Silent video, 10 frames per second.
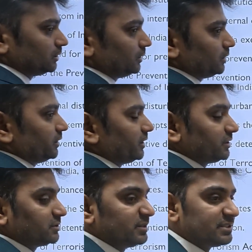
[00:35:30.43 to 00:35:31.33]

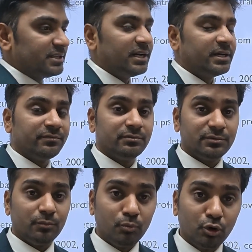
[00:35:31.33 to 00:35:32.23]
terrorism is dealt
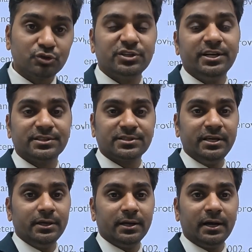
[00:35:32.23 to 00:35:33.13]
more seriously
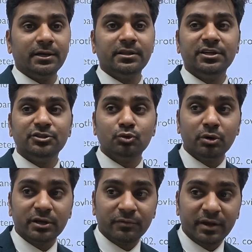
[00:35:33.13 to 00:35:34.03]
and there is no
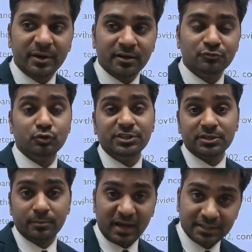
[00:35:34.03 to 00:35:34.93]
requirement of judicial
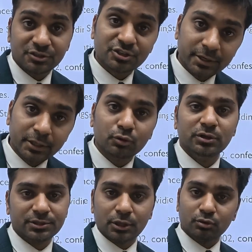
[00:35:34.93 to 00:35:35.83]
magistrate to
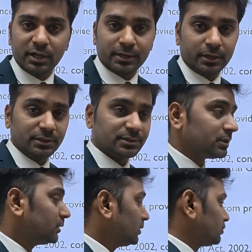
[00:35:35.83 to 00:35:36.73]
listen to that case.
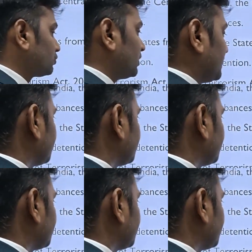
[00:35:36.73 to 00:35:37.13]
So the answer